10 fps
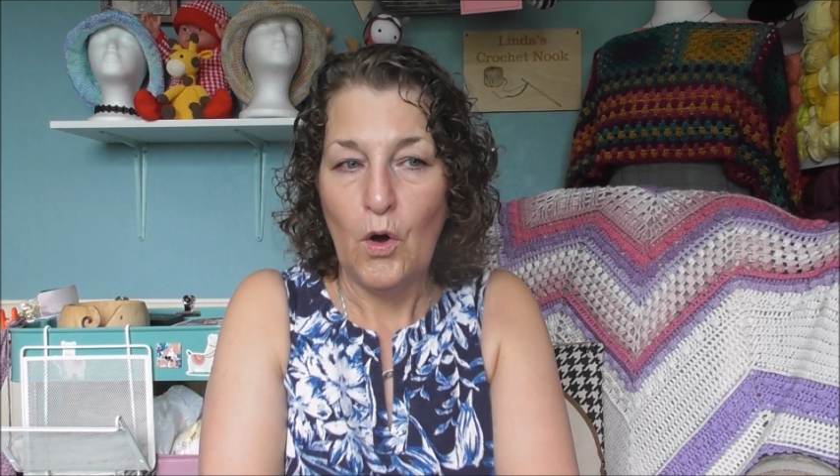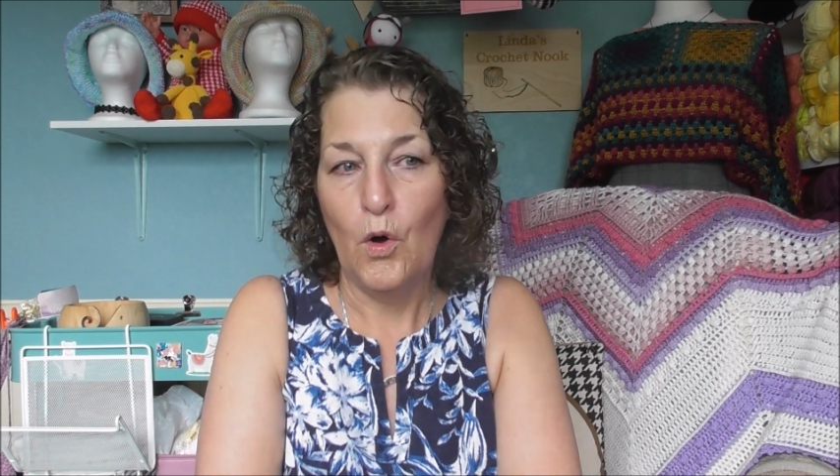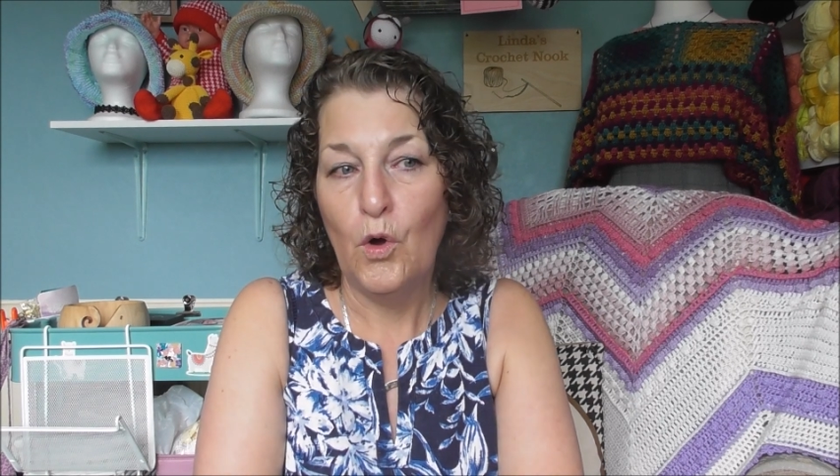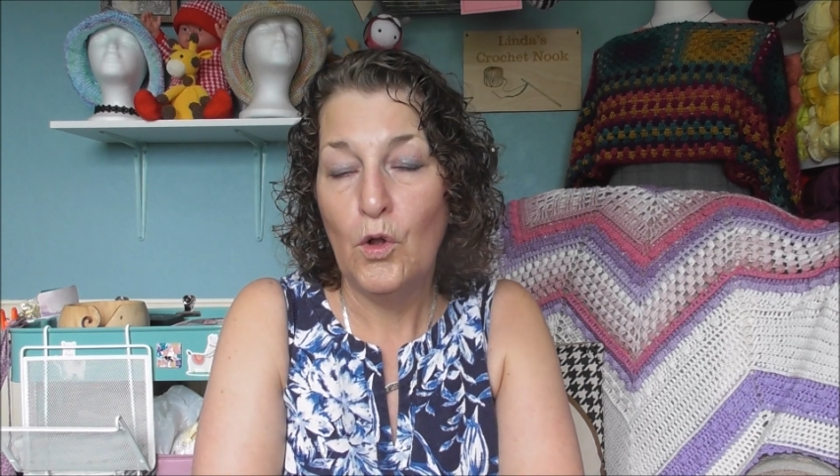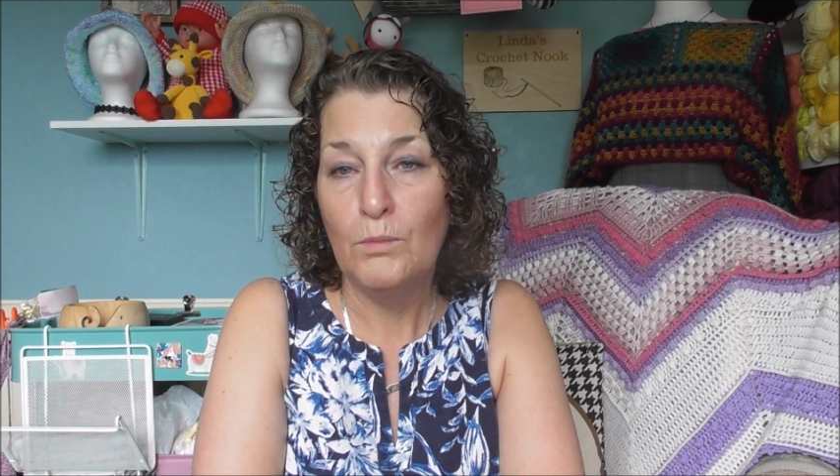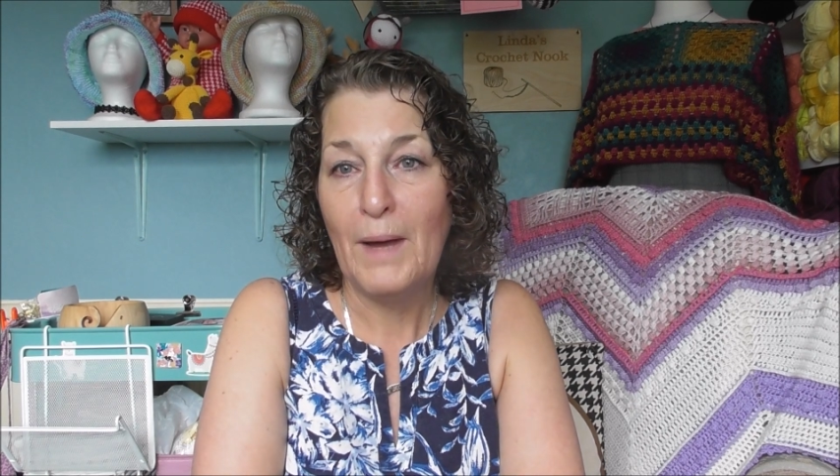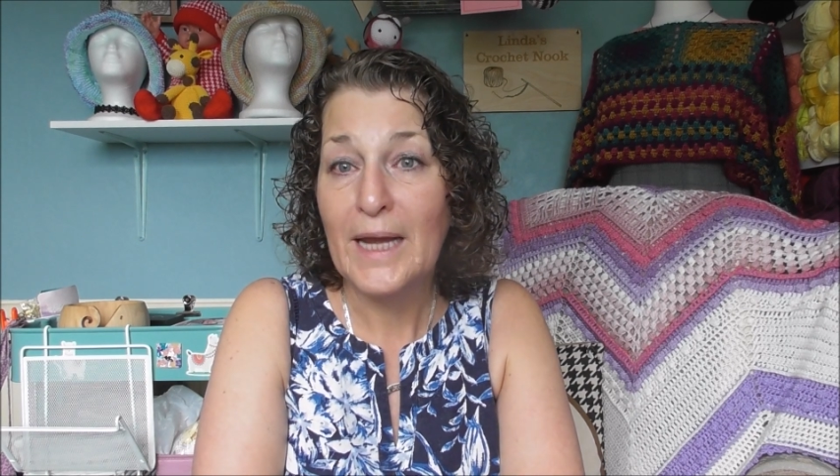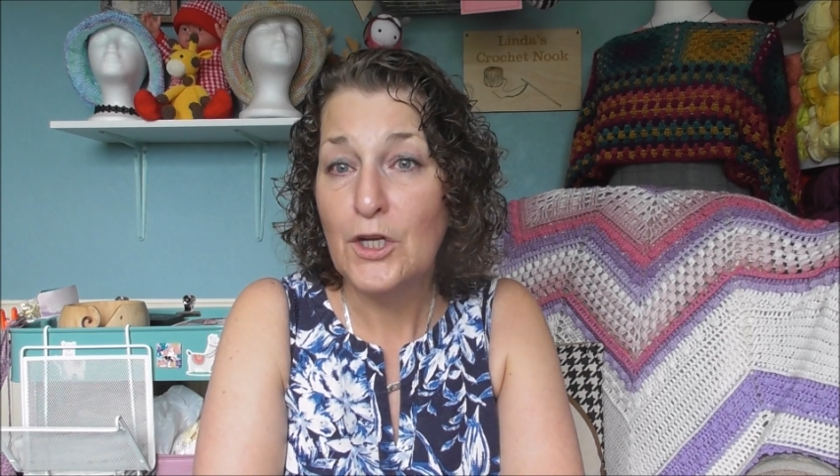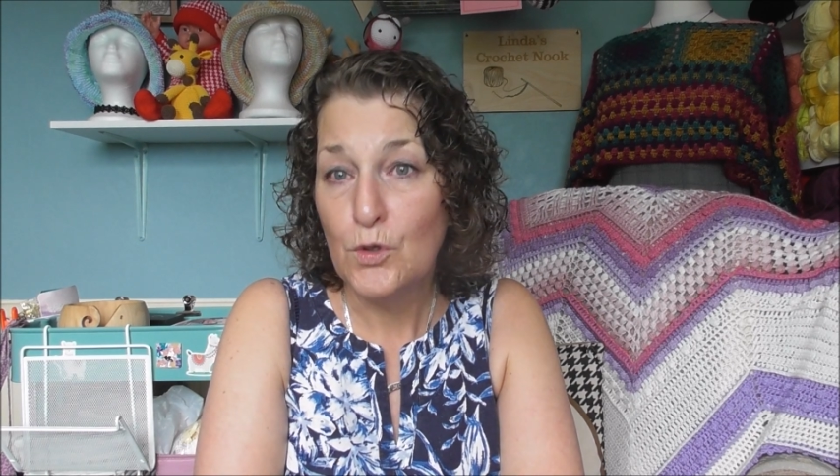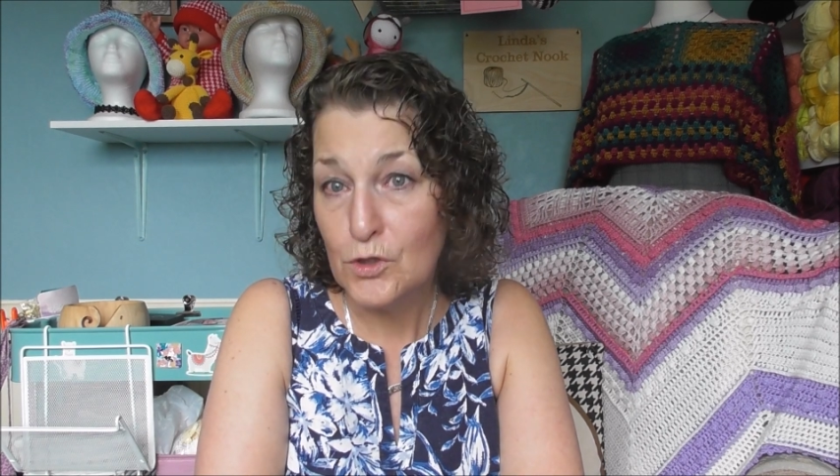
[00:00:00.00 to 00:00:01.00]
all
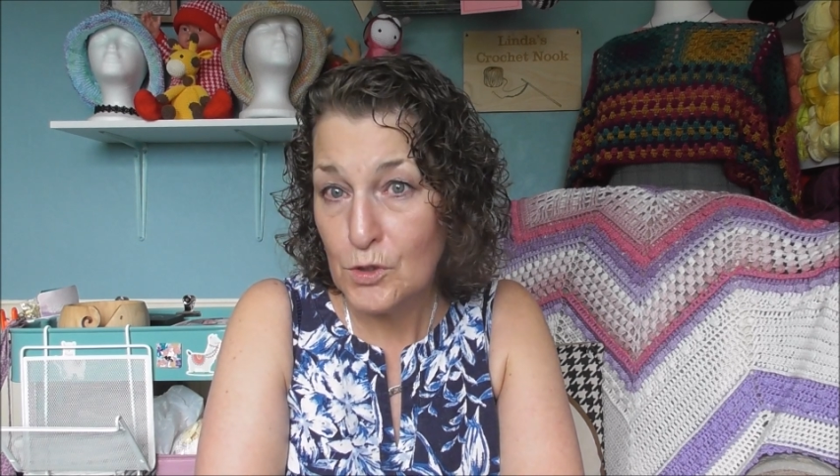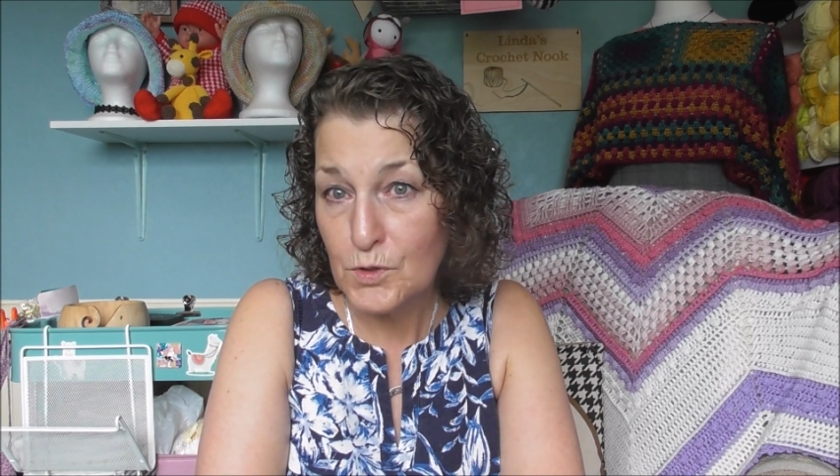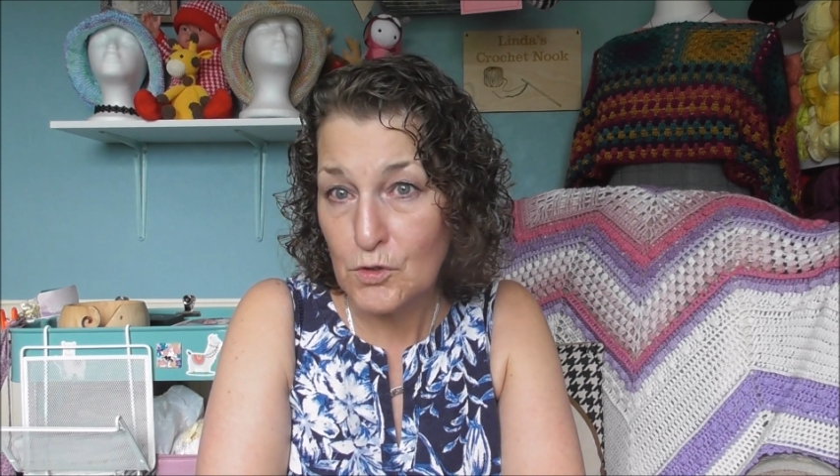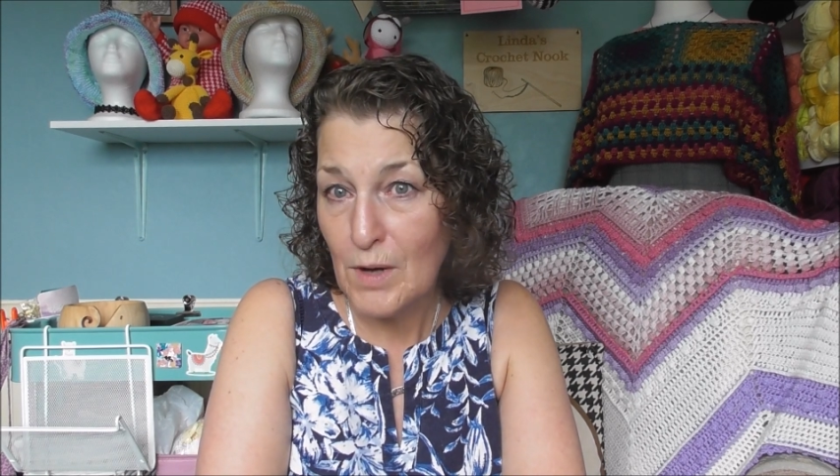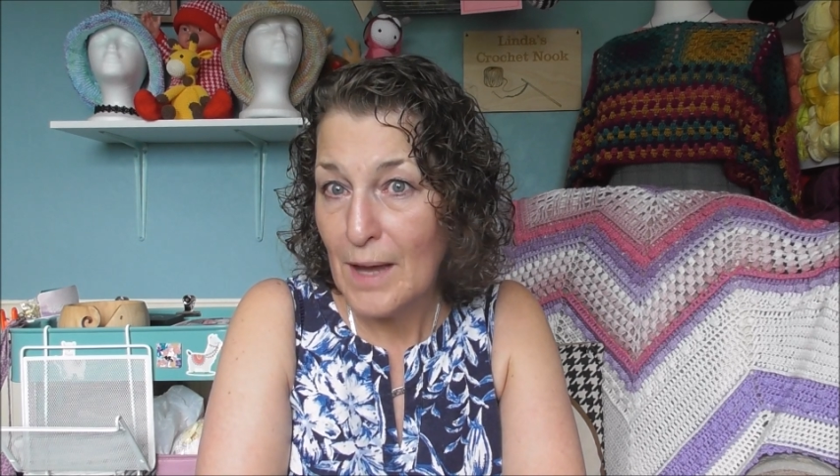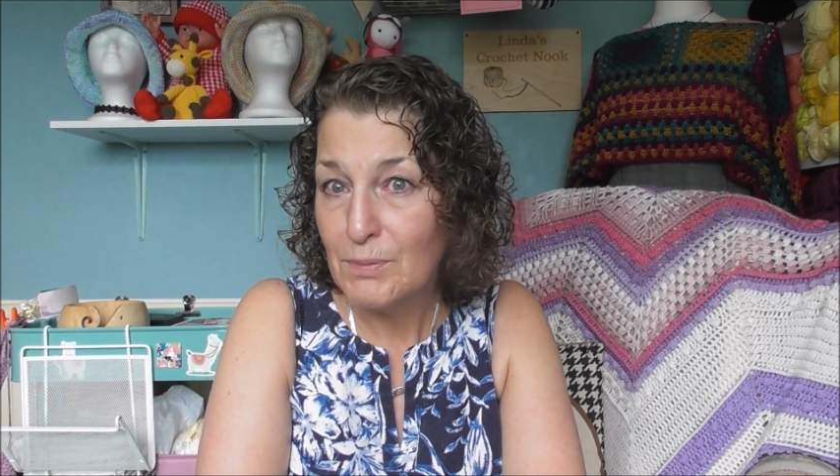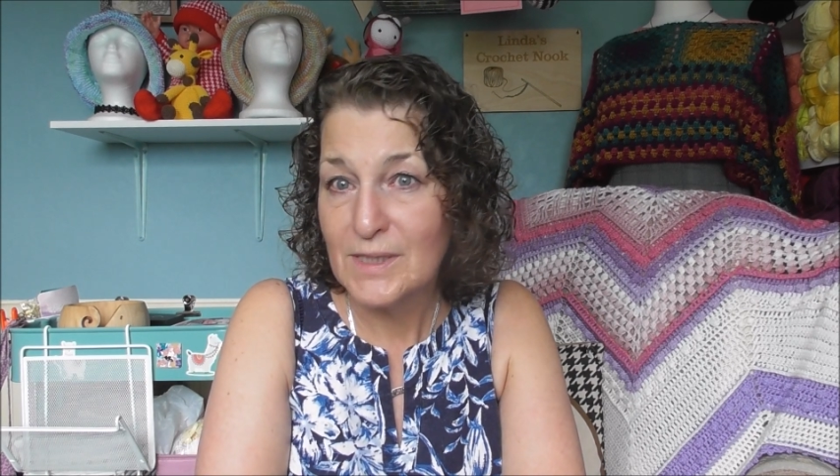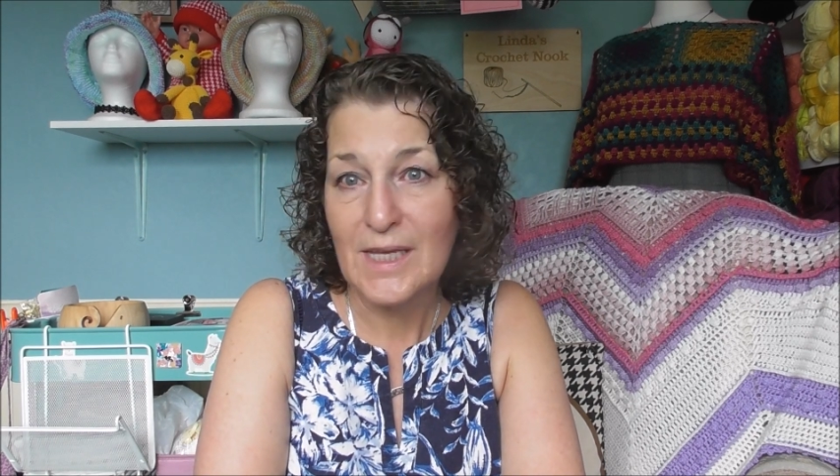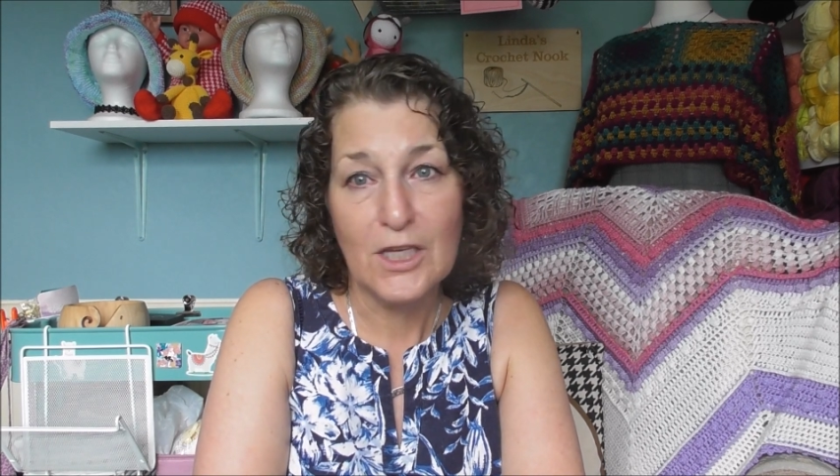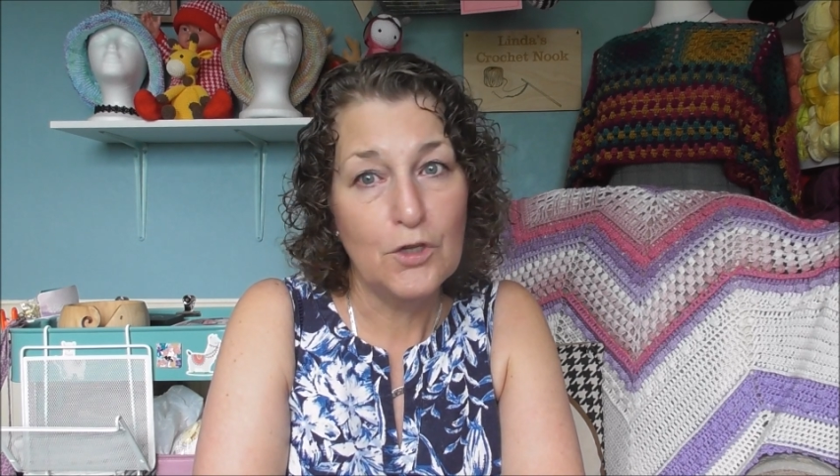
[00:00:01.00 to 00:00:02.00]
my new
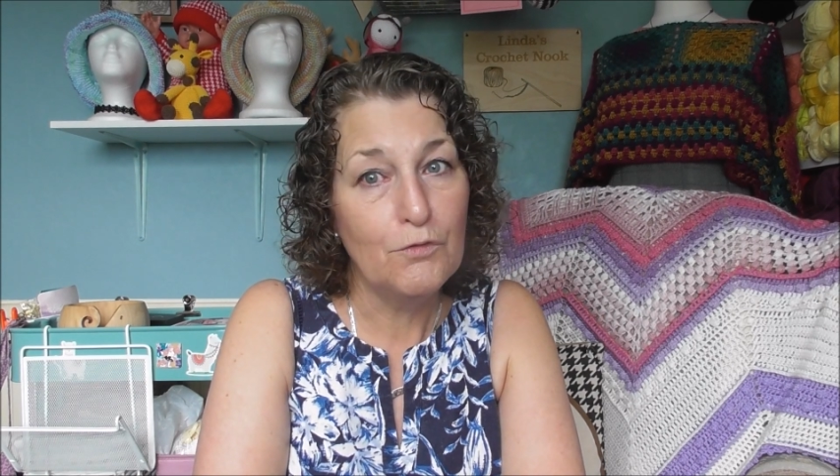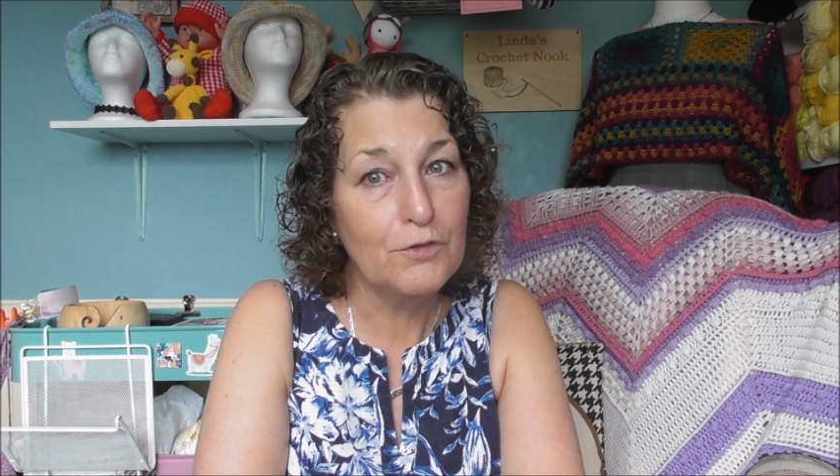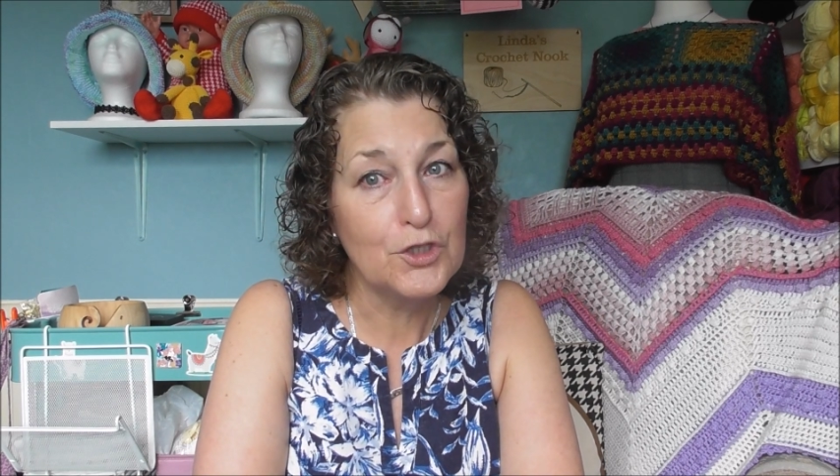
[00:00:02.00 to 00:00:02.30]
subscribers thank you for